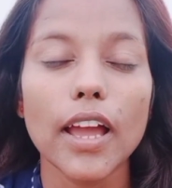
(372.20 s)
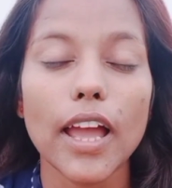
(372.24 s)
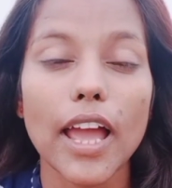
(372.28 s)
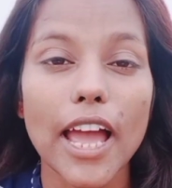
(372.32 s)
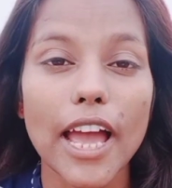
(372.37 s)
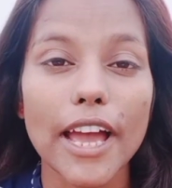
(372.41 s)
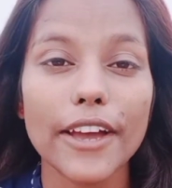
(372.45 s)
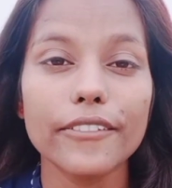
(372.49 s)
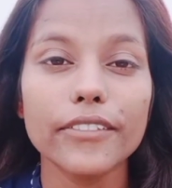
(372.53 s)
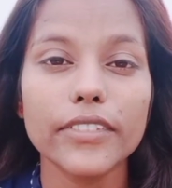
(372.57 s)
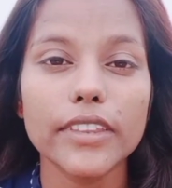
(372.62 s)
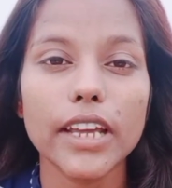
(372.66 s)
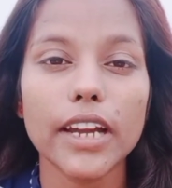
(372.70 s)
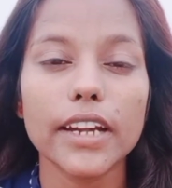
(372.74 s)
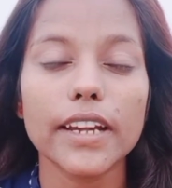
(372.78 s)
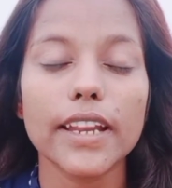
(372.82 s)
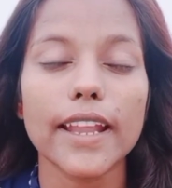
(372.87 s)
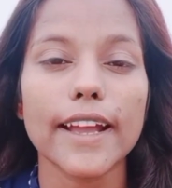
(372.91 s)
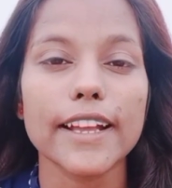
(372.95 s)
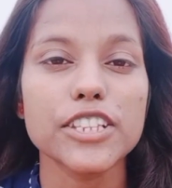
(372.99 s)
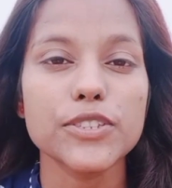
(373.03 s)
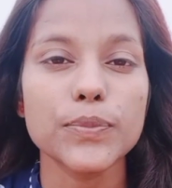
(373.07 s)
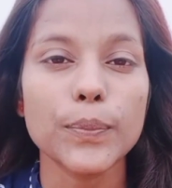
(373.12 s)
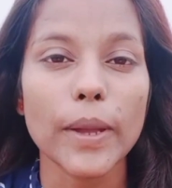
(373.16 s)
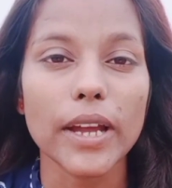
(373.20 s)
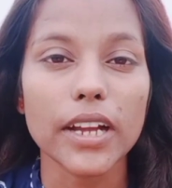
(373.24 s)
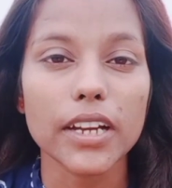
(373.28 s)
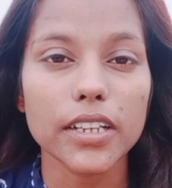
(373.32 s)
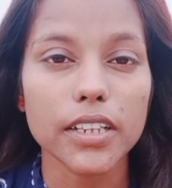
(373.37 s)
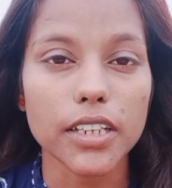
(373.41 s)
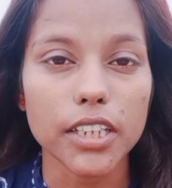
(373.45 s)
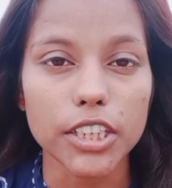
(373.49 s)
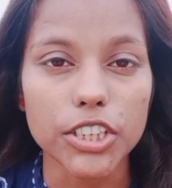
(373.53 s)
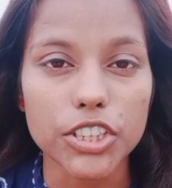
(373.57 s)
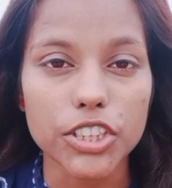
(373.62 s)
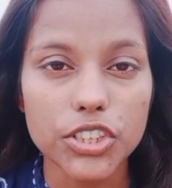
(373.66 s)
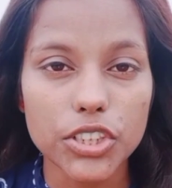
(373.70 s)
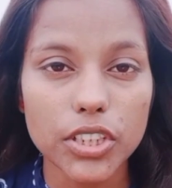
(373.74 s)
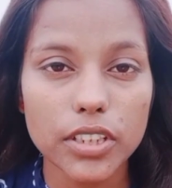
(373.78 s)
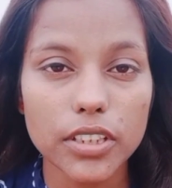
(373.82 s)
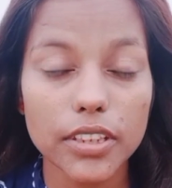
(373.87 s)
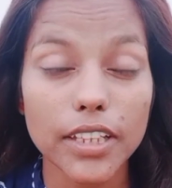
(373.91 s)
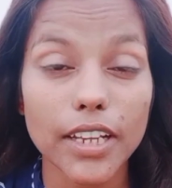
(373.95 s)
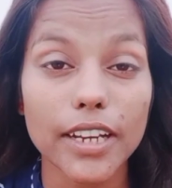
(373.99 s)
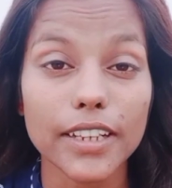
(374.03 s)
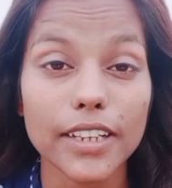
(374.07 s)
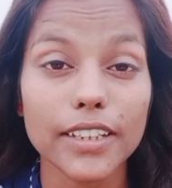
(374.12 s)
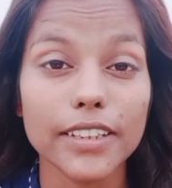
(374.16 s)
have that expectation
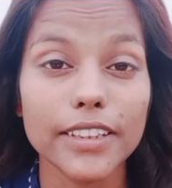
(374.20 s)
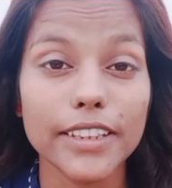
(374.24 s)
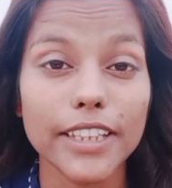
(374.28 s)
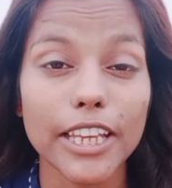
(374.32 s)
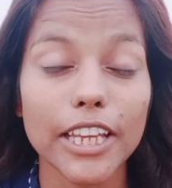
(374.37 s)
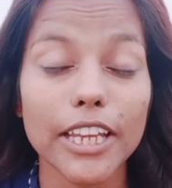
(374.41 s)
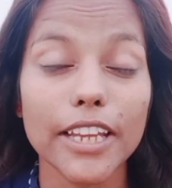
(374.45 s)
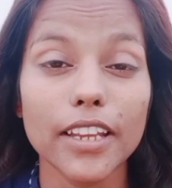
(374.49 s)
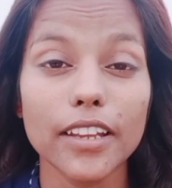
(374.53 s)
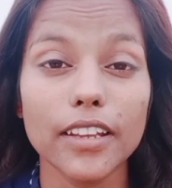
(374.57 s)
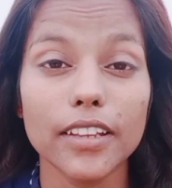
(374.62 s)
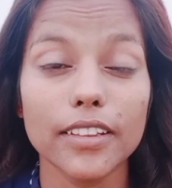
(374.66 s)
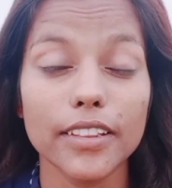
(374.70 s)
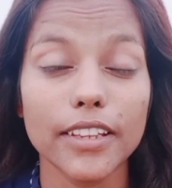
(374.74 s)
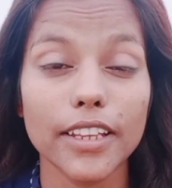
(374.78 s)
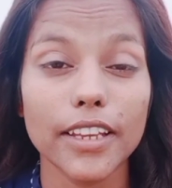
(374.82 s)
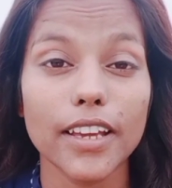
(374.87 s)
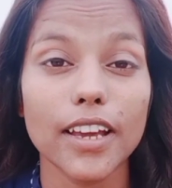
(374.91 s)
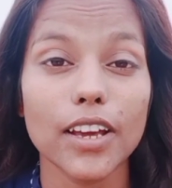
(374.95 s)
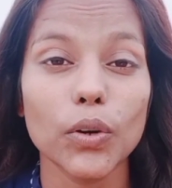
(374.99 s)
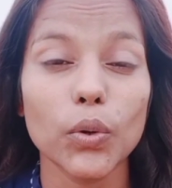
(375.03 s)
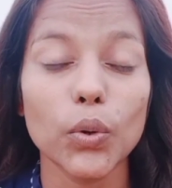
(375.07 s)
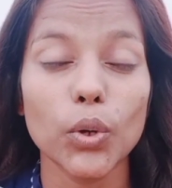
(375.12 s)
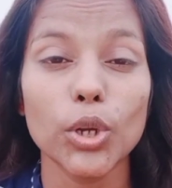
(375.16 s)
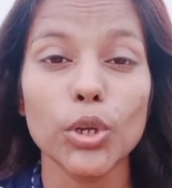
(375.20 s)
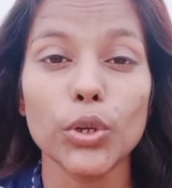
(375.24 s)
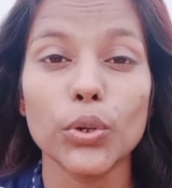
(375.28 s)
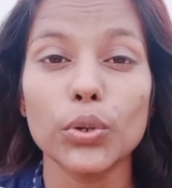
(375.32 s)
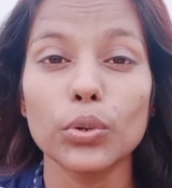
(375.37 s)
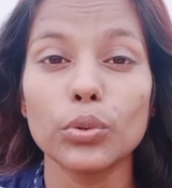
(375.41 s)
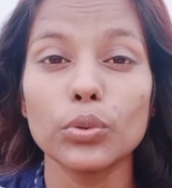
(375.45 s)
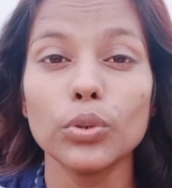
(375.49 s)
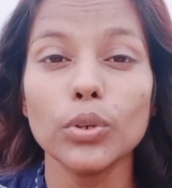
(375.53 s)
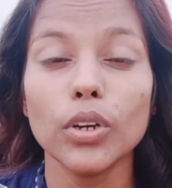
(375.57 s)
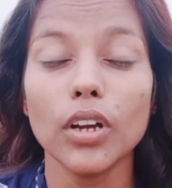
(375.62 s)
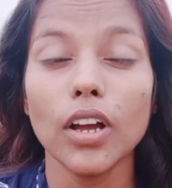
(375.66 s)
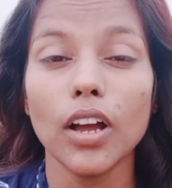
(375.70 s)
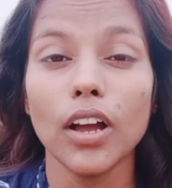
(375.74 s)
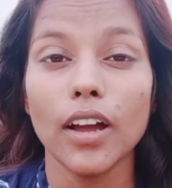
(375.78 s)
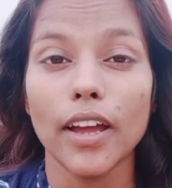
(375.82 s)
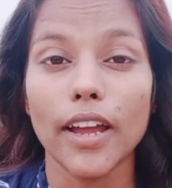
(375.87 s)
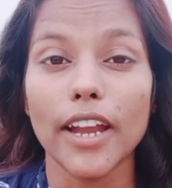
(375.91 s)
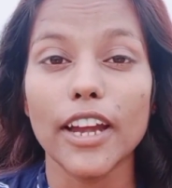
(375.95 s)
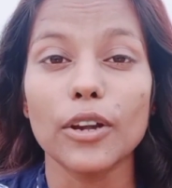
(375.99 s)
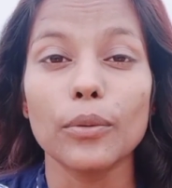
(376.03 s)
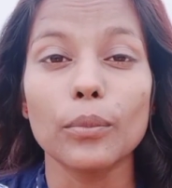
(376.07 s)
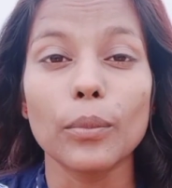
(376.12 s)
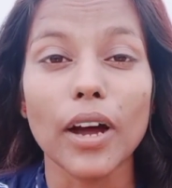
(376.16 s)
that they are going to
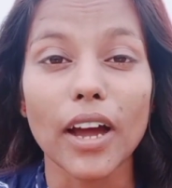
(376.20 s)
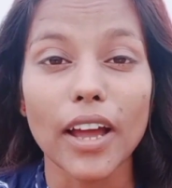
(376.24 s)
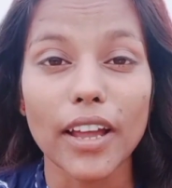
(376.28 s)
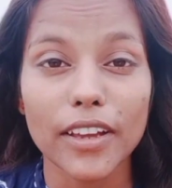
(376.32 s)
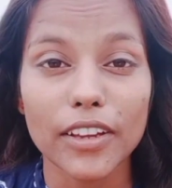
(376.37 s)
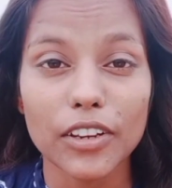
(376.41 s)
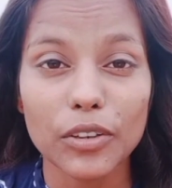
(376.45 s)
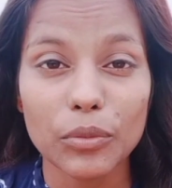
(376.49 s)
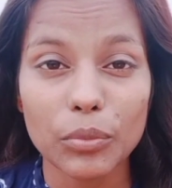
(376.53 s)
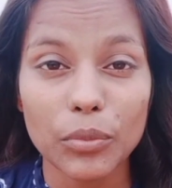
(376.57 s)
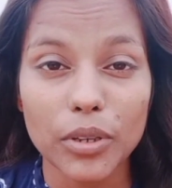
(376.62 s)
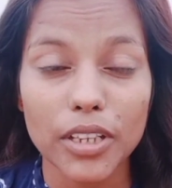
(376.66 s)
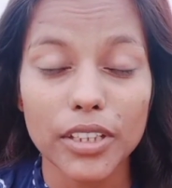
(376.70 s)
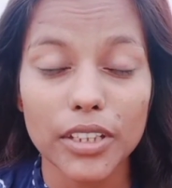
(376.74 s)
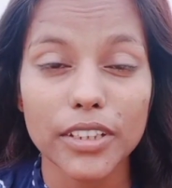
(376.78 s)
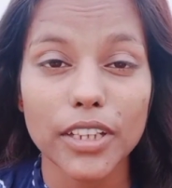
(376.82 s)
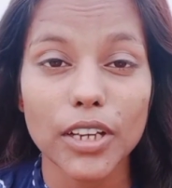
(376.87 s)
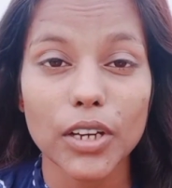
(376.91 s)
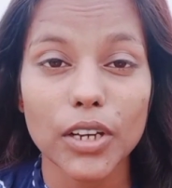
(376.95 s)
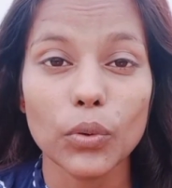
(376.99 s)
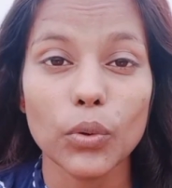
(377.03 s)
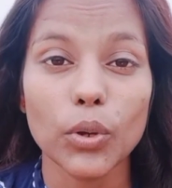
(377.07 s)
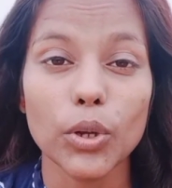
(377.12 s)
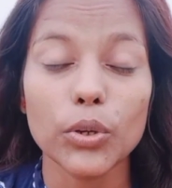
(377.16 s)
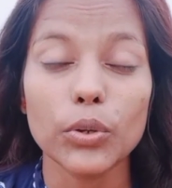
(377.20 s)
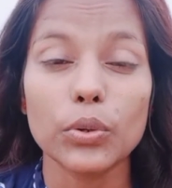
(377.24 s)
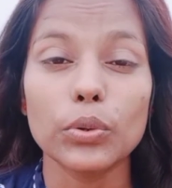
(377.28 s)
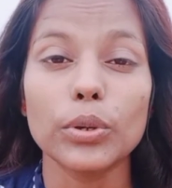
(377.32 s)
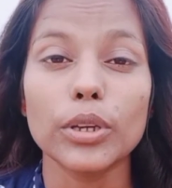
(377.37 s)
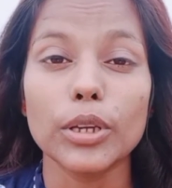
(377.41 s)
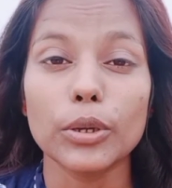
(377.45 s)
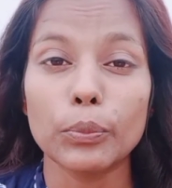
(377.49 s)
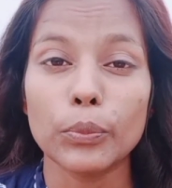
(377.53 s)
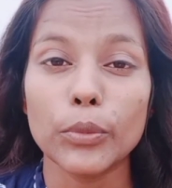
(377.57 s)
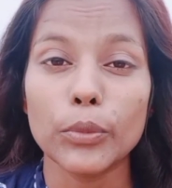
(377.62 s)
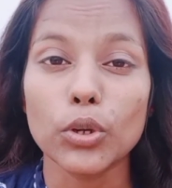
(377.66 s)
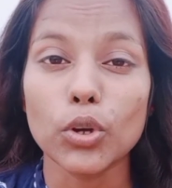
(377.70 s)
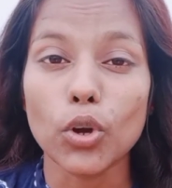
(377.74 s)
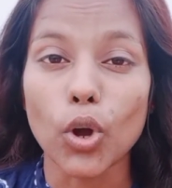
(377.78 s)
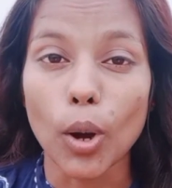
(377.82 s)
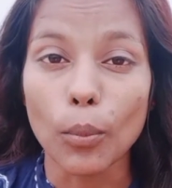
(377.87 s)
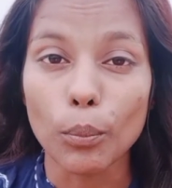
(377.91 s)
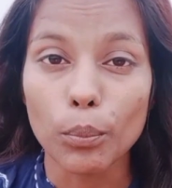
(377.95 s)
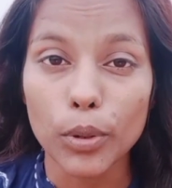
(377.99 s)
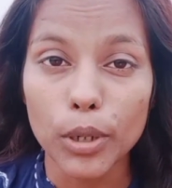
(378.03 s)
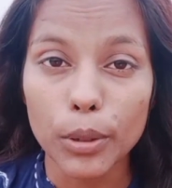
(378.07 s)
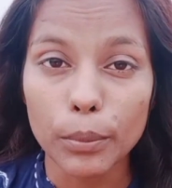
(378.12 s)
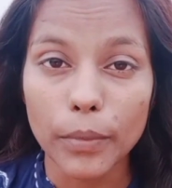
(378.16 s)
admire me, they are going to give me
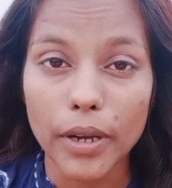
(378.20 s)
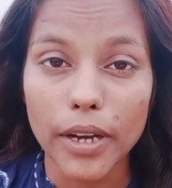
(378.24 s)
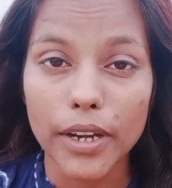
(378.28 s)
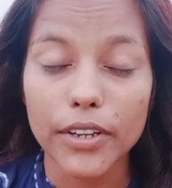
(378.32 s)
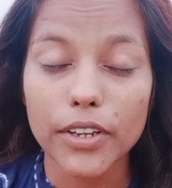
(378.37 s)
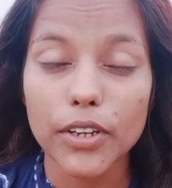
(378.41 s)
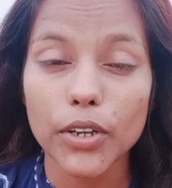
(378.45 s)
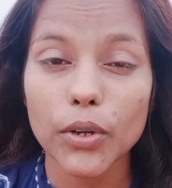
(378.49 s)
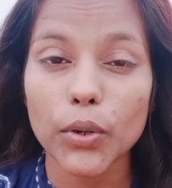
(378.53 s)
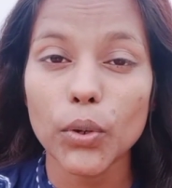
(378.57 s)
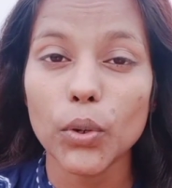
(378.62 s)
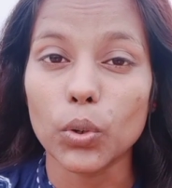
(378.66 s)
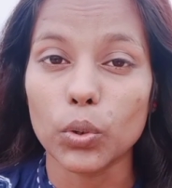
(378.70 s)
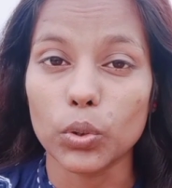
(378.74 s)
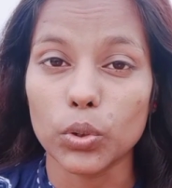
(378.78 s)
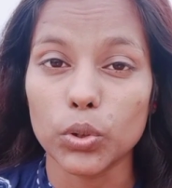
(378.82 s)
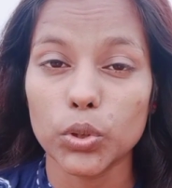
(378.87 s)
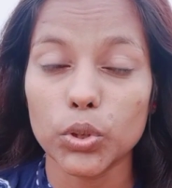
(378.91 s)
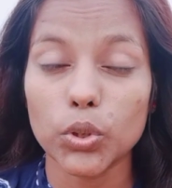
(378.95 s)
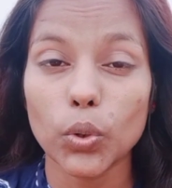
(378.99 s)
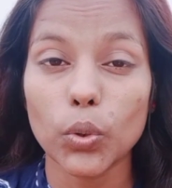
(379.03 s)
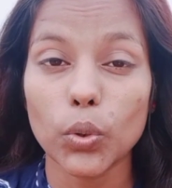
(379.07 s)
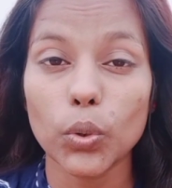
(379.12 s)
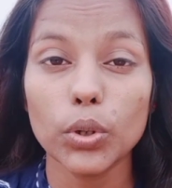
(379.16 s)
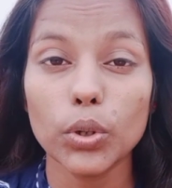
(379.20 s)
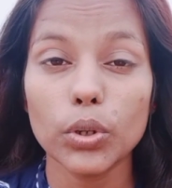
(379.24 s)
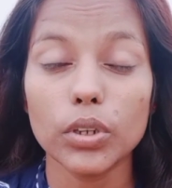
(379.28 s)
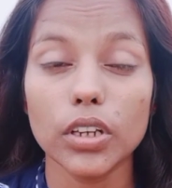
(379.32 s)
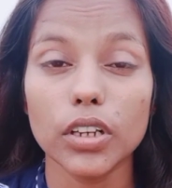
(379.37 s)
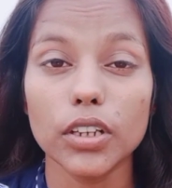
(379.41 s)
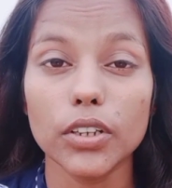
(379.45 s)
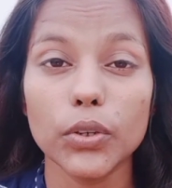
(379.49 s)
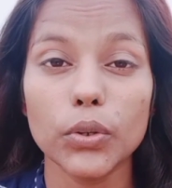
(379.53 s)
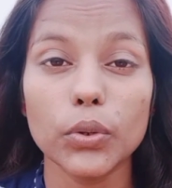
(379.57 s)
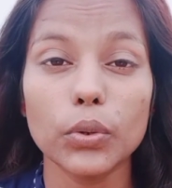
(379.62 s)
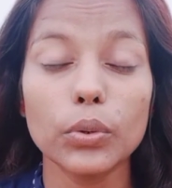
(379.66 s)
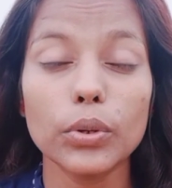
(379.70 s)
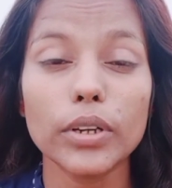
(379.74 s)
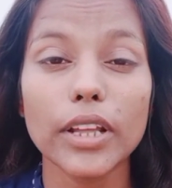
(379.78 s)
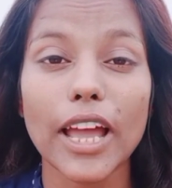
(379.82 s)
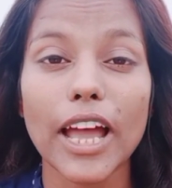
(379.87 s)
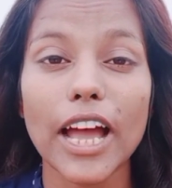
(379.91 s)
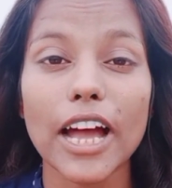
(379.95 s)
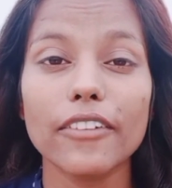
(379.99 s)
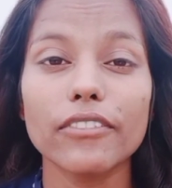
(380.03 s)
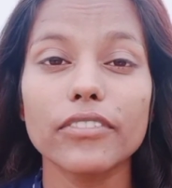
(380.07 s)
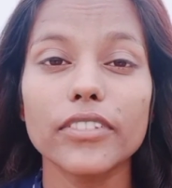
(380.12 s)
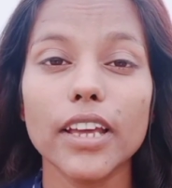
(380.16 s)
compliment. No, don't
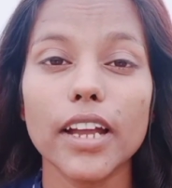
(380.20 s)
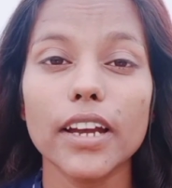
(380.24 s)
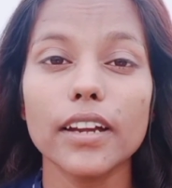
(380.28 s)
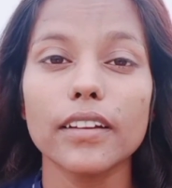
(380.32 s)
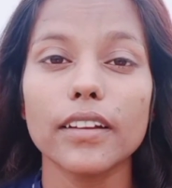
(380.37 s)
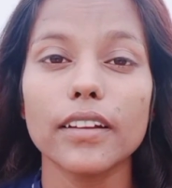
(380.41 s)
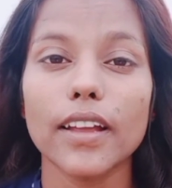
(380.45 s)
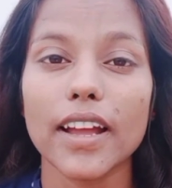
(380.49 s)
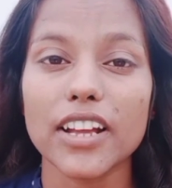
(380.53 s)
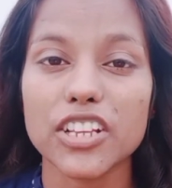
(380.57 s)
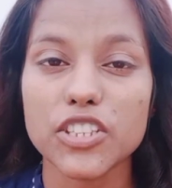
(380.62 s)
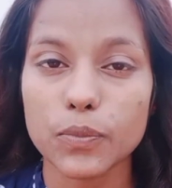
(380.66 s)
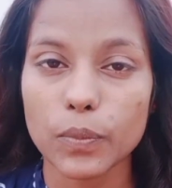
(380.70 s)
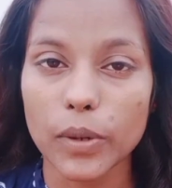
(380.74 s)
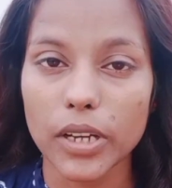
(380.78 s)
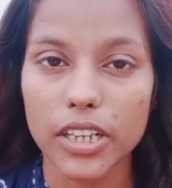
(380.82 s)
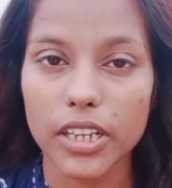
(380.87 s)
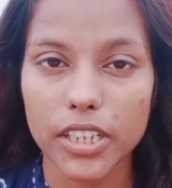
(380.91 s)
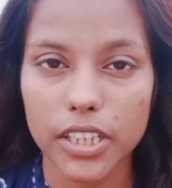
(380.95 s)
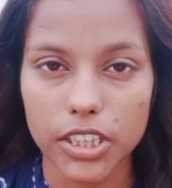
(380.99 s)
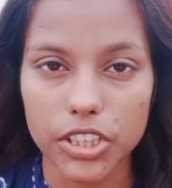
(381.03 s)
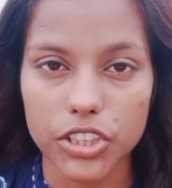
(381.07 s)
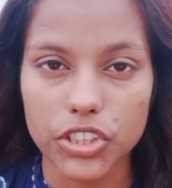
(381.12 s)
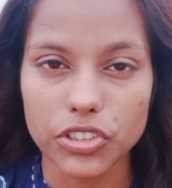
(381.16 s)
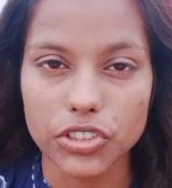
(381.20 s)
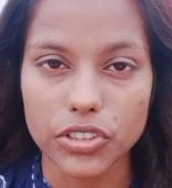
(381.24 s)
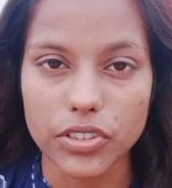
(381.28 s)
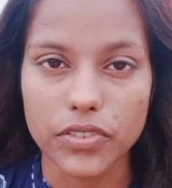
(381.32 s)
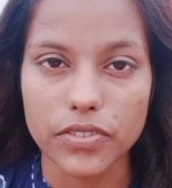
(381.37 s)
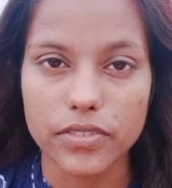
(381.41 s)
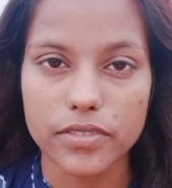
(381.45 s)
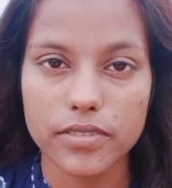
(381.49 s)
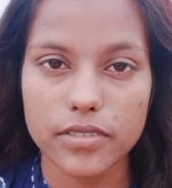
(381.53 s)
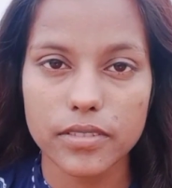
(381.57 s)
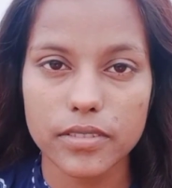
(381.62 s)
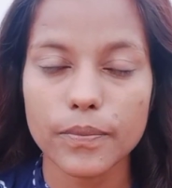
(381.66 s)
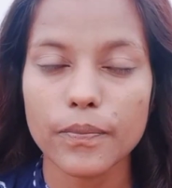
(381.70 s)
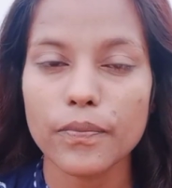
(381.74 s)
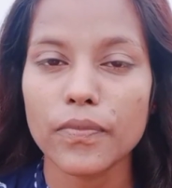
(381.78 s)
have that expectations.